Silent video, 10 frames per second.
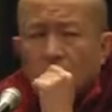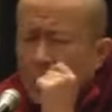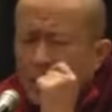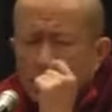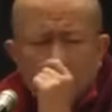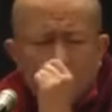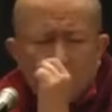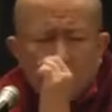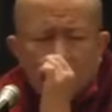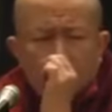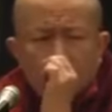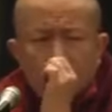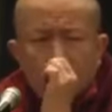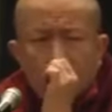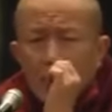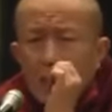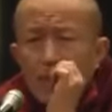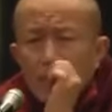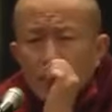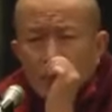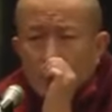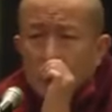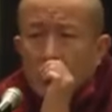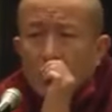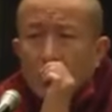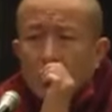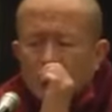I think nectar, the Amrita,